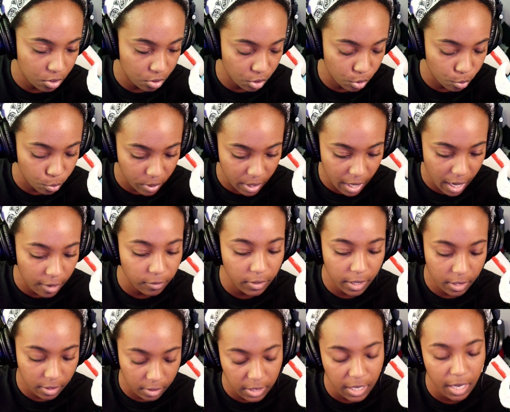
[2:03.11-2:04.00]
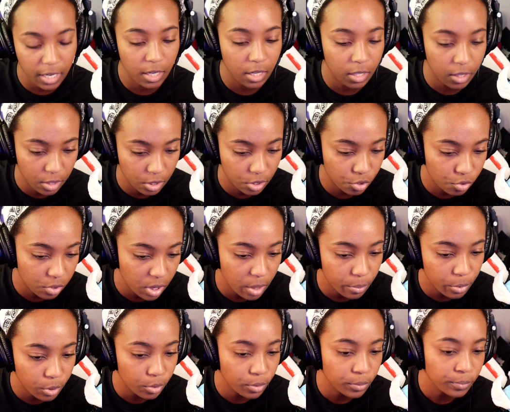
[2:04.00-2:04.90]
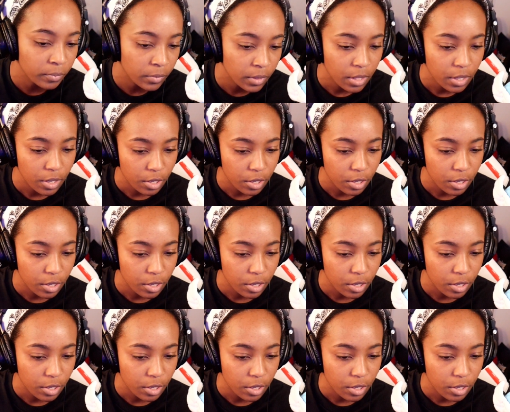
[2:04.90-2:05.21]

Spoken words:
So you would have like technically your treble,